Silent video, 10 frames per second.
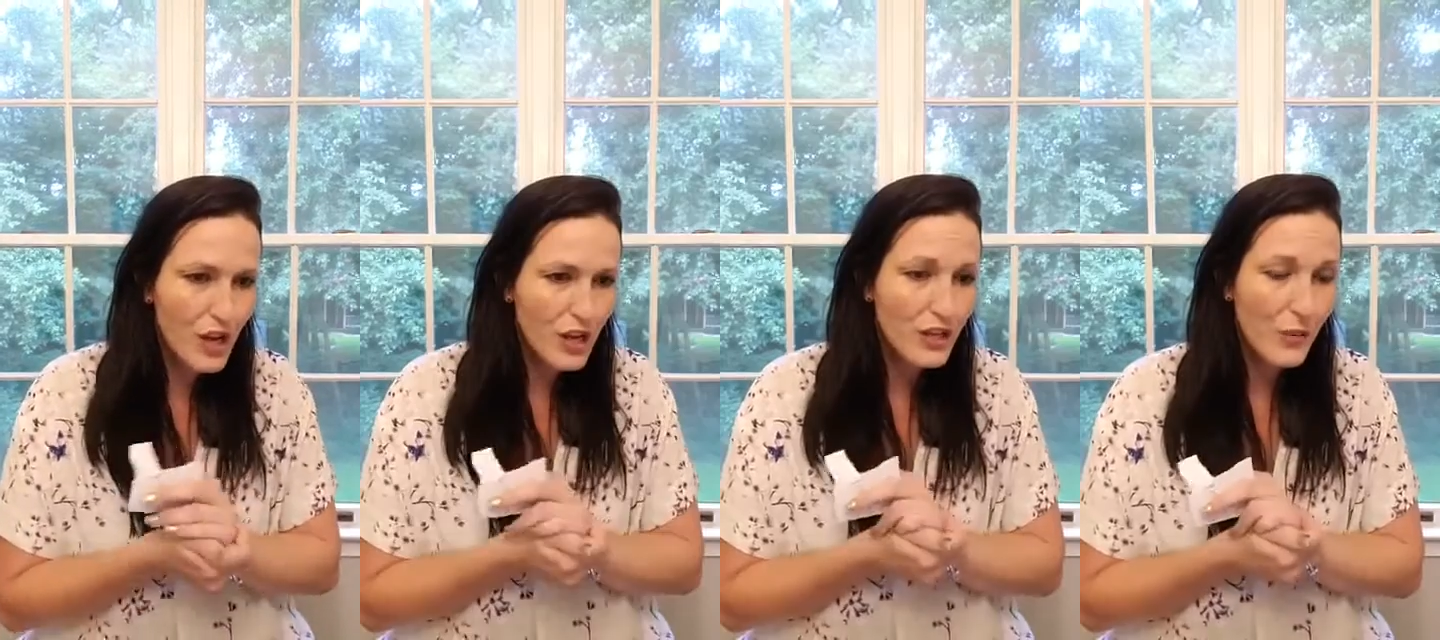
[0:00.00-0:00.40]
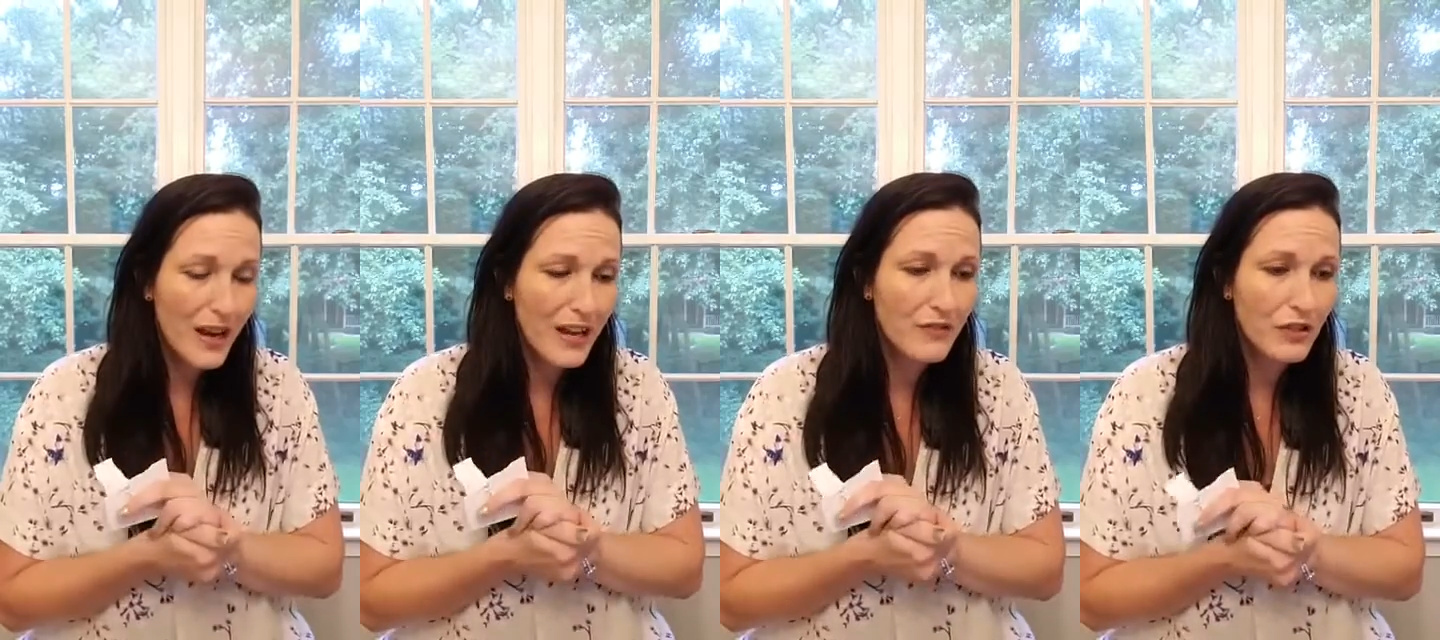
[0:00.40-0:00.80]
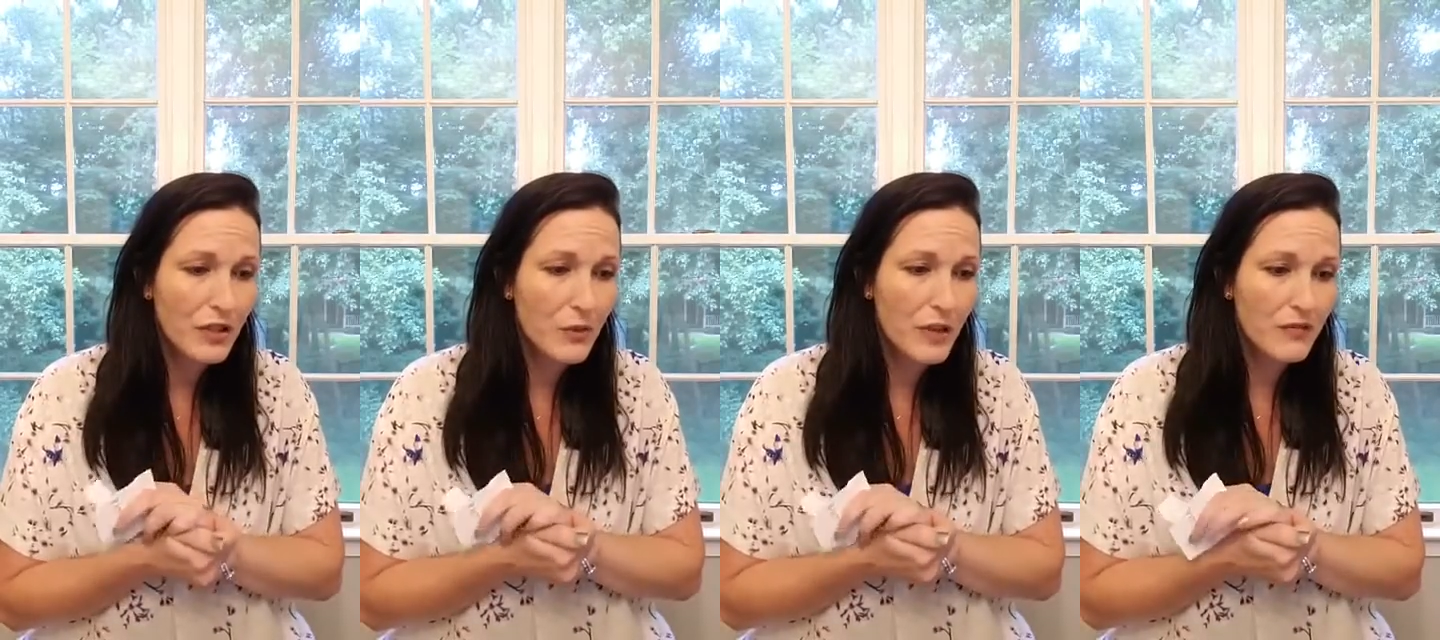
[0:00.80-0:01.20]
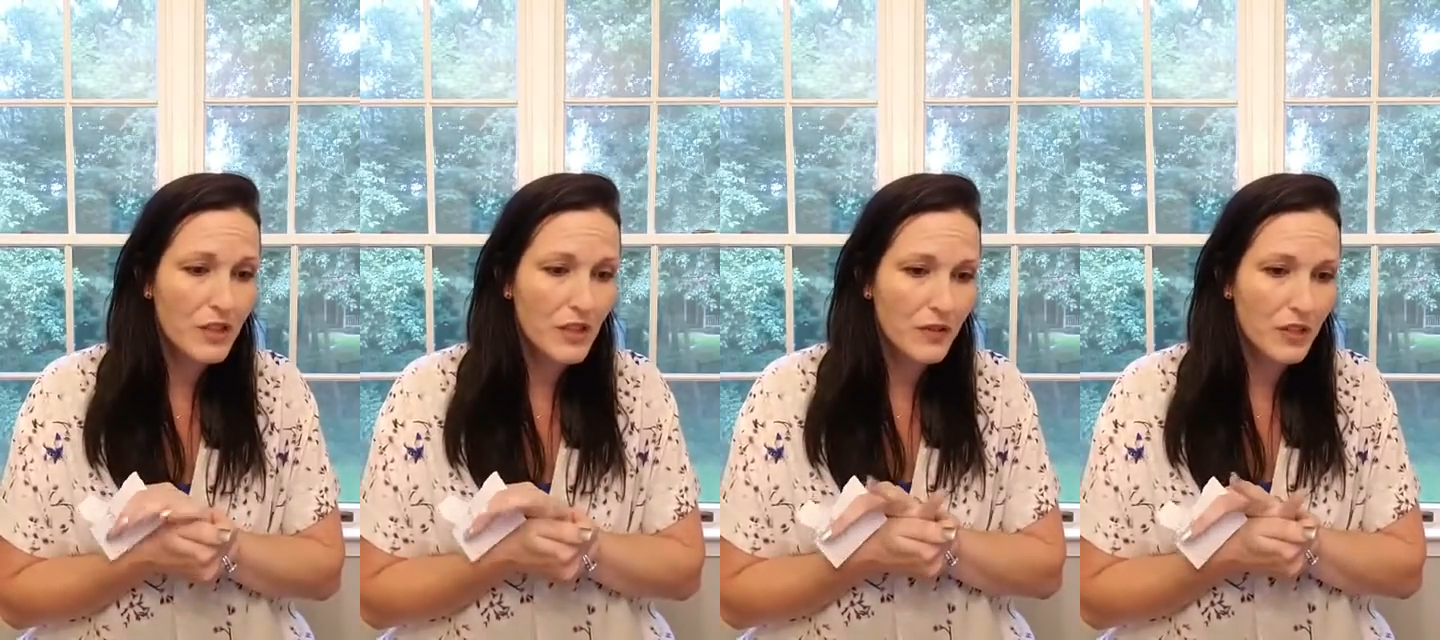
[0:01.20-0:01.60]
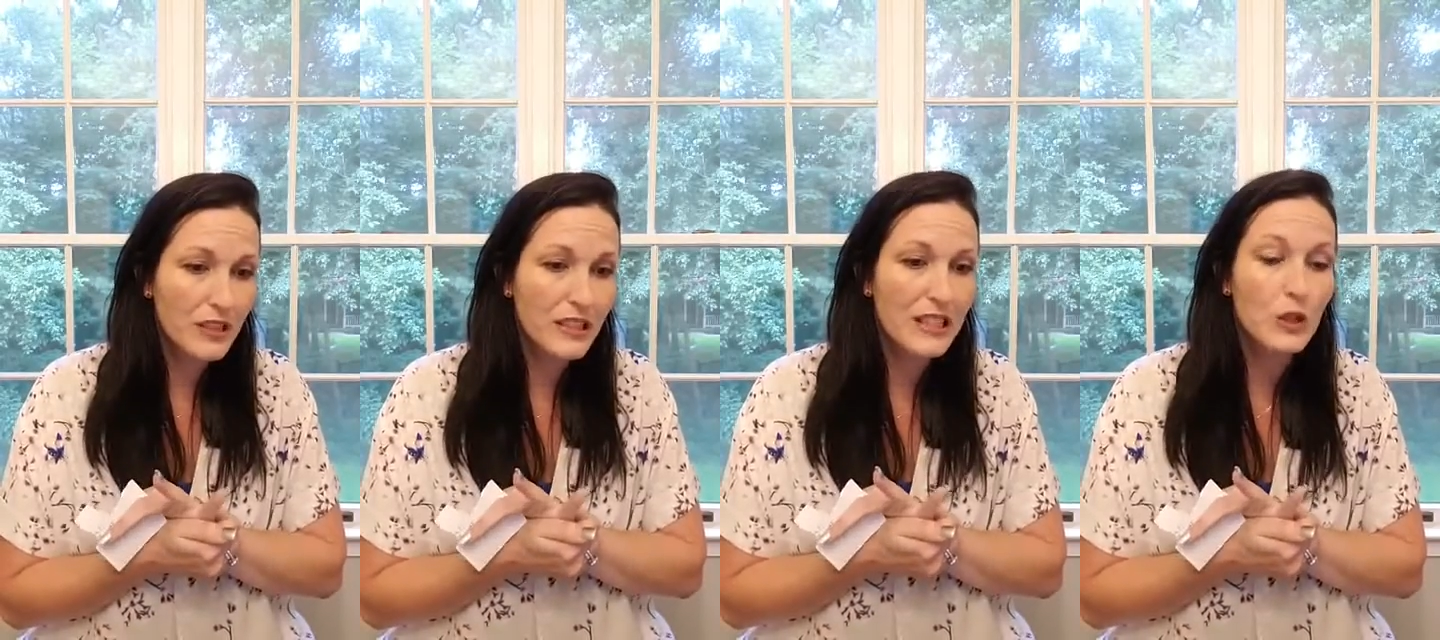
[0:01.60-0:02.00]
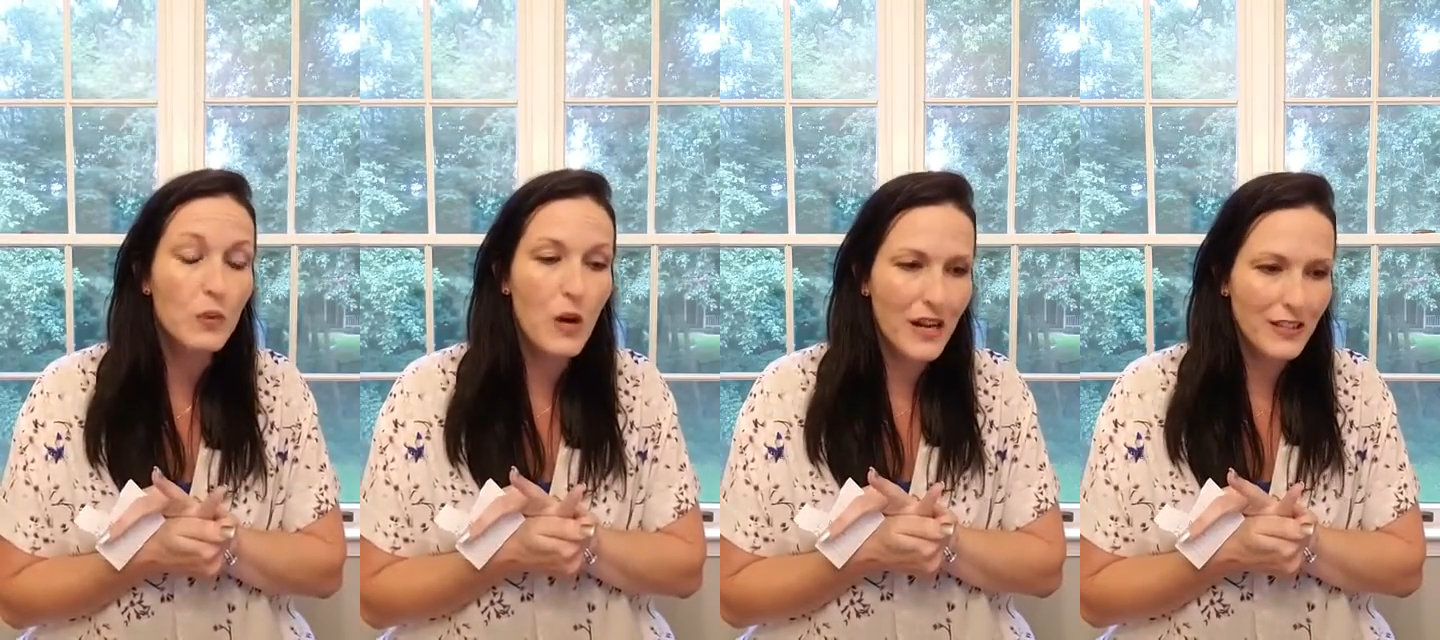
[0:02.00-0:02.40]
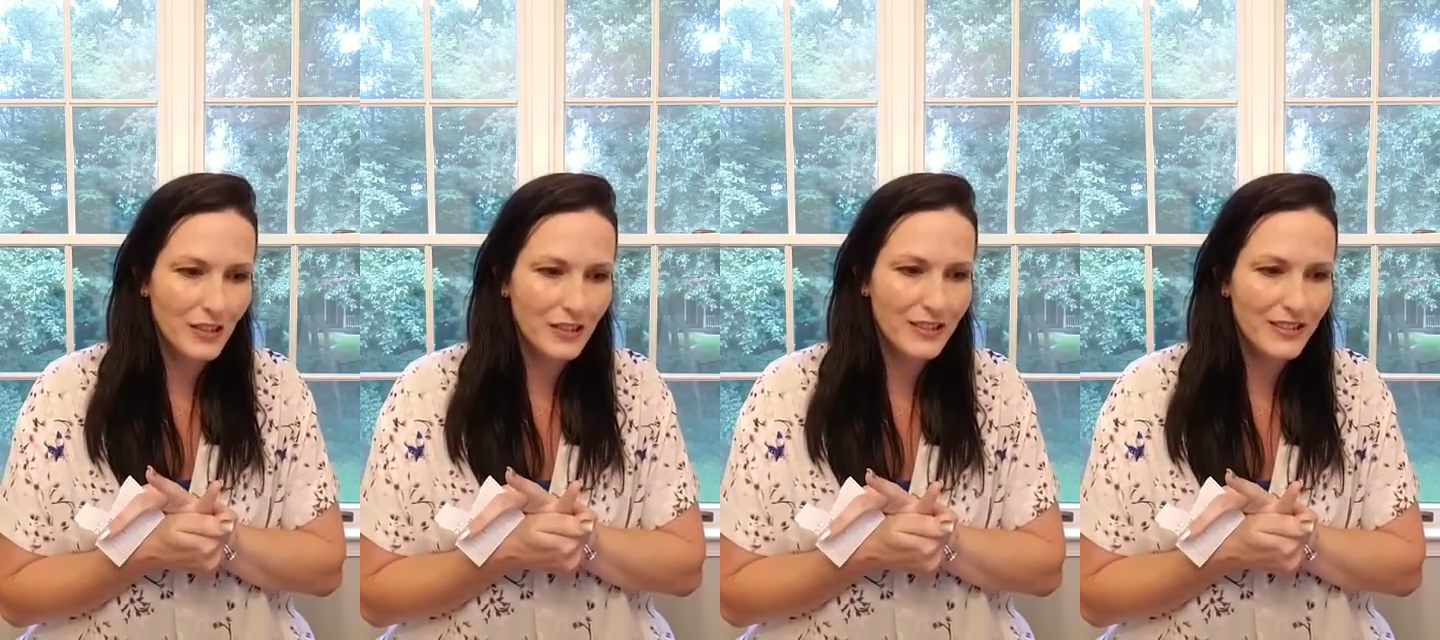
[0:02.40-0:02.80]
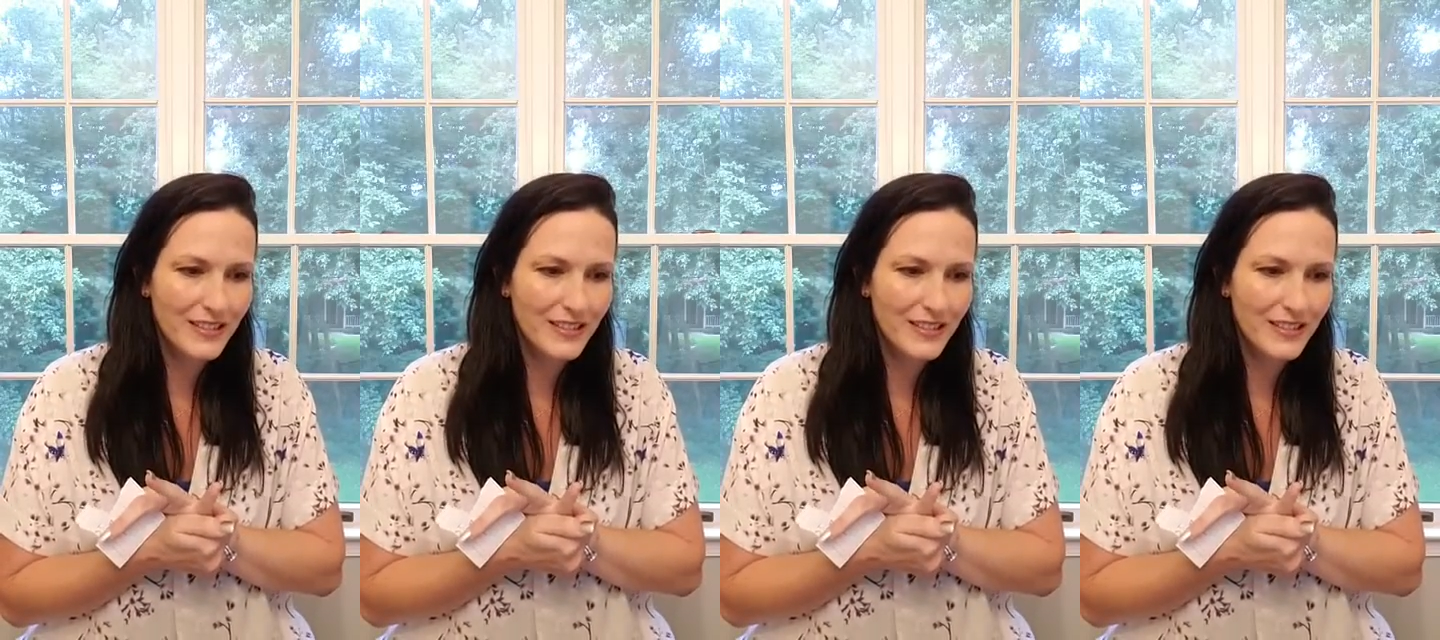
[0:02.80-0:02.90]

So after you have suffered a little while,